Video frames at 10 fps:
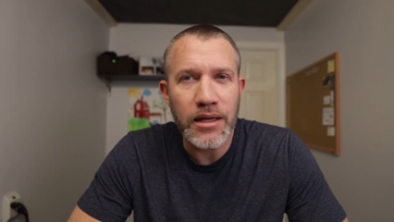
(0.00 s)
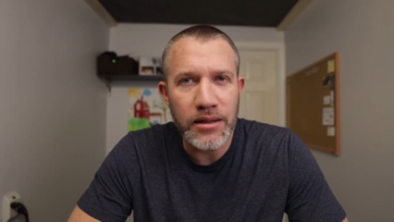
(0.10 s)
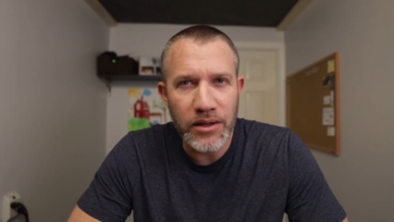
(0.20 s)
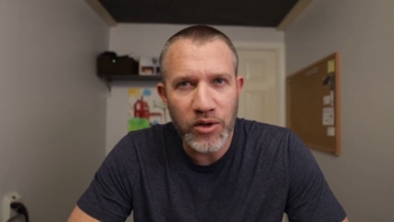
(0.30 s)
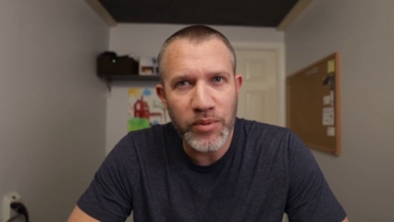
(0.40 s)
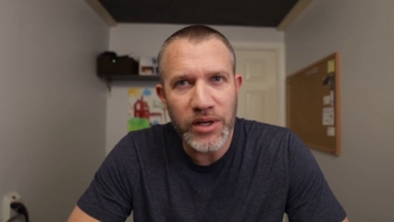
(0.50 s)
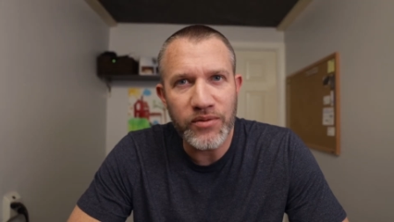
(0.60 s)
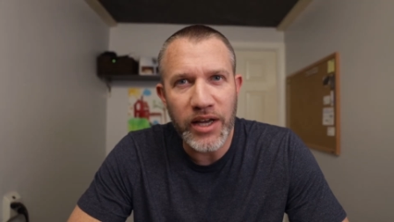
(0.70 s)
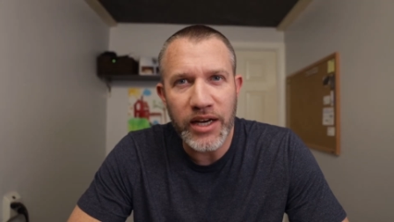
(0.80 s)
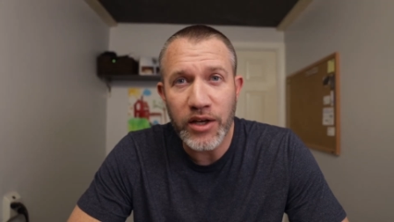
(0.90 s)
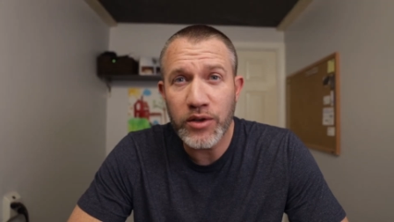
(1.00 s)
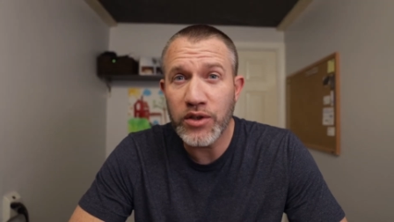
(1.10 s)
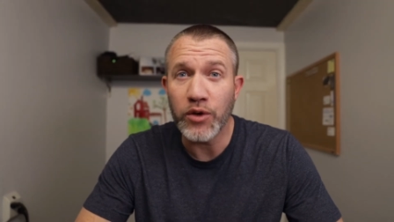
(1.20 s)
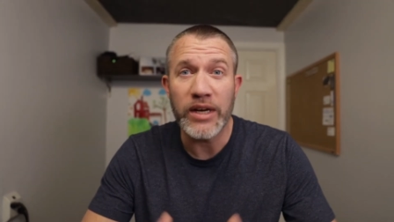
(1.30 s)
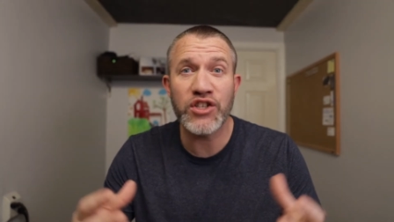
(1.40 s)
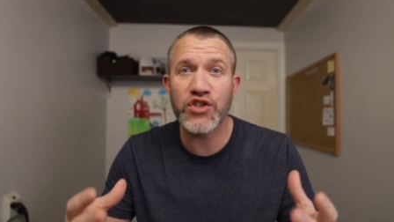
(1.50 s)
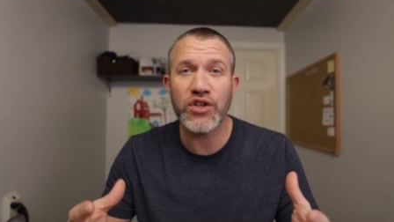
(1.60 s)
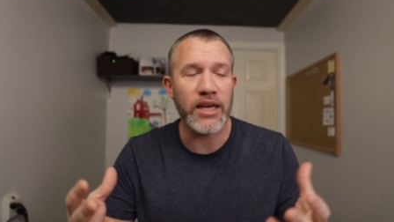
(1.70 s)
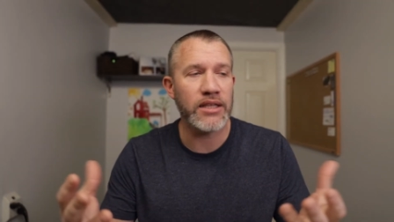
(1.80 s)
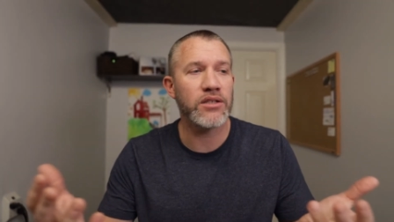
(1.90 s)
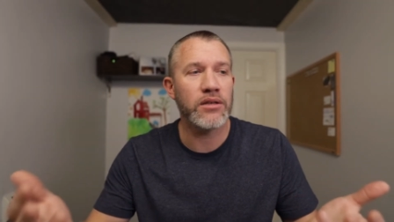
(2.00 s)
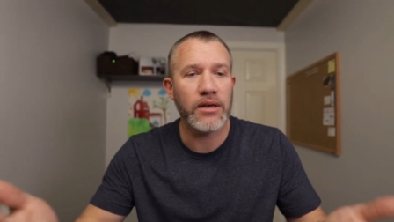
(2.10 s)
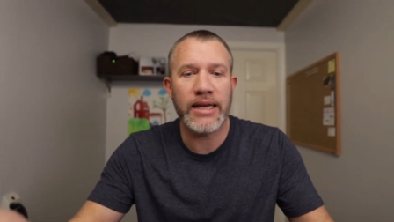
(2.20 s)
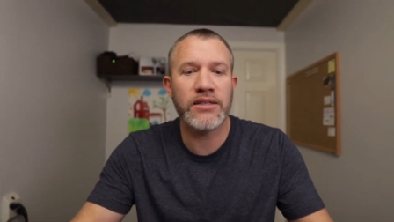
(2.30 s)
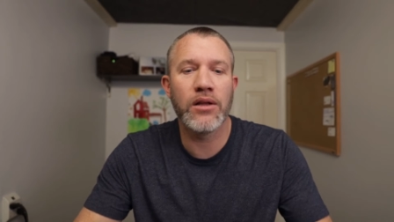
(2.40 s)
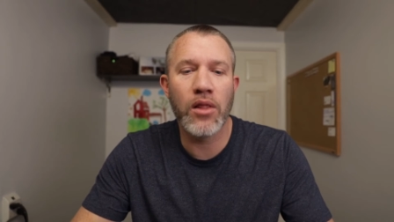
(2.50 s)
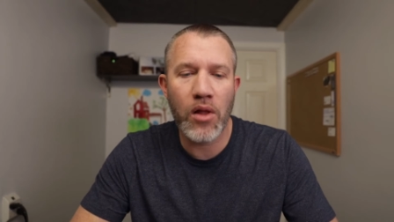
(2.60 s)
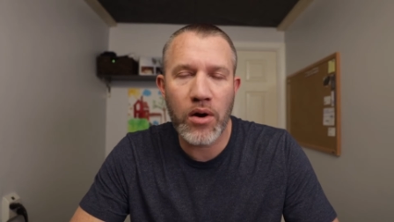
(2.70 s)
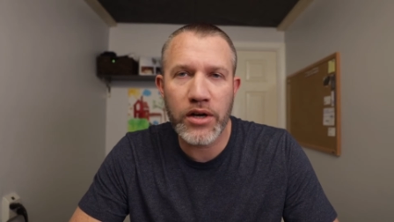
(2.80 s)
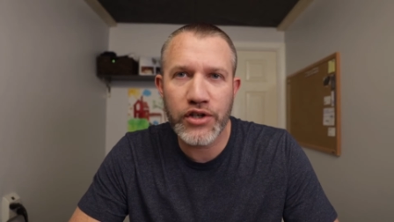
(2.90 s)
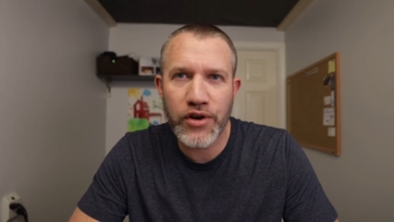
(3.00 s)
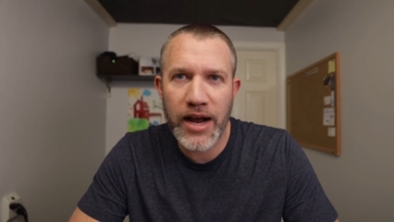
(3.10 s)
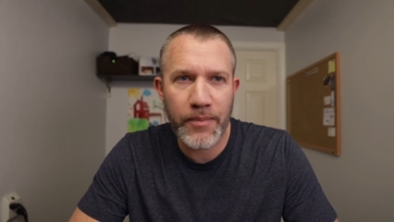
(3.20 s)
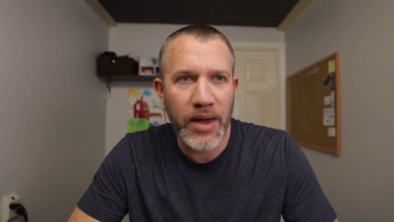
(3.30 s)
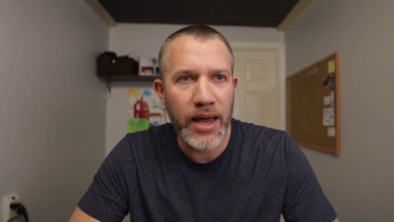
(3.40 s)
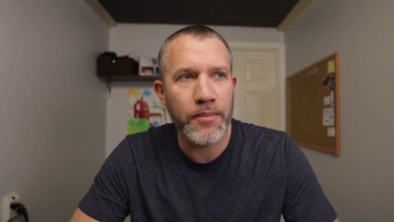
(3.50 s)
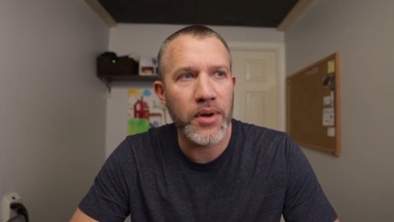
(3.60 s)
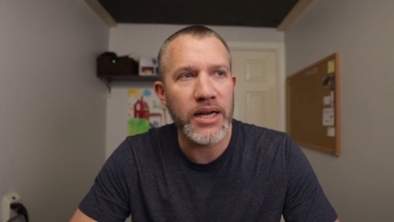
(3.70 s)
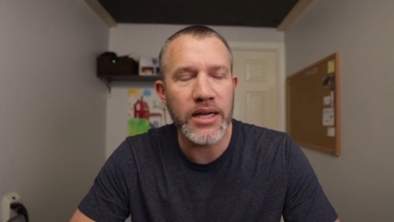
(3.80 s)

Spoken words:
a little bit of getting used to. It's it's a large trackpad, but it